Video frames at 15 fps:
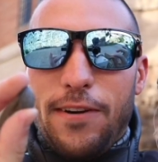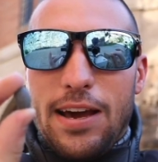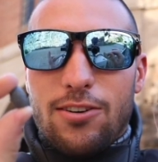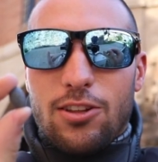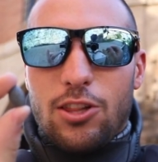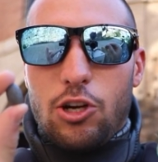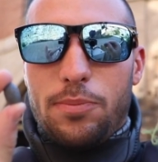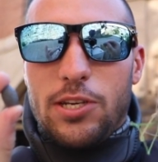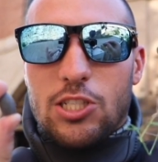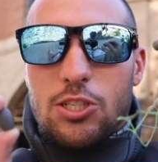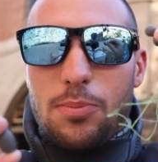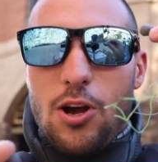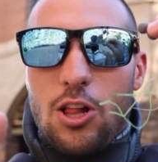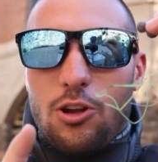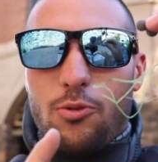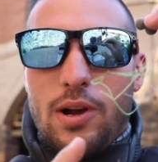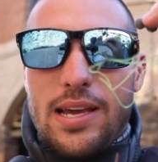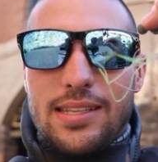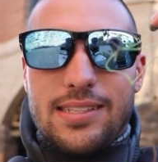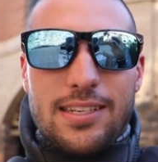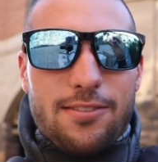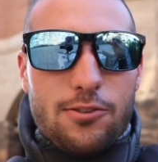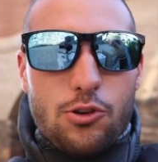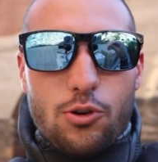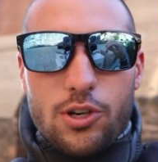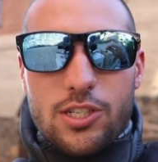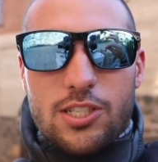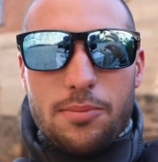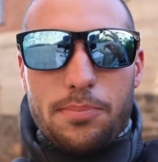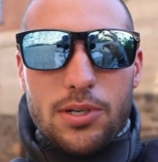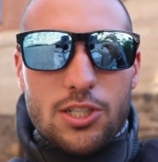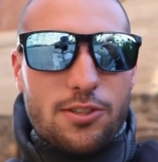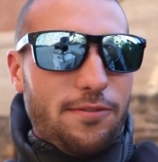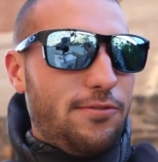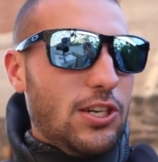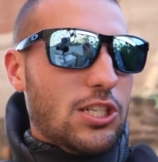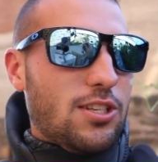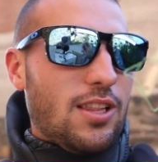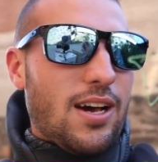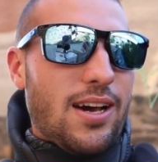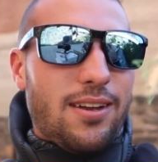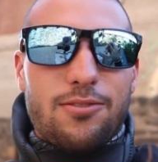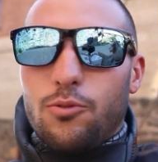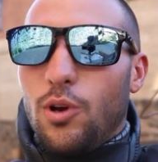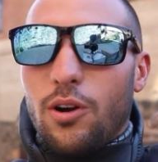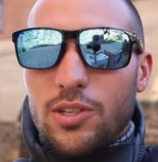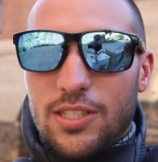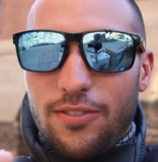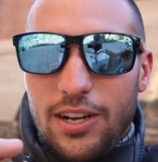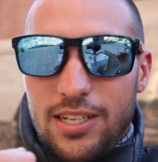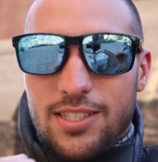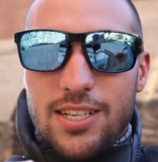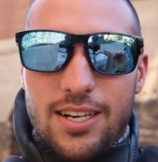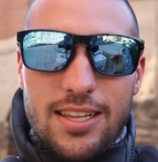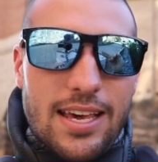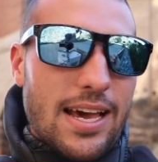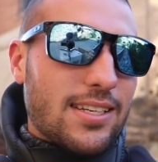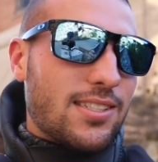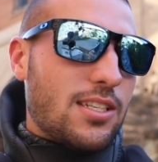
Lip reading: Found a little bit smaller weights, and of course, a bunch of fishing line. We always find a ton of that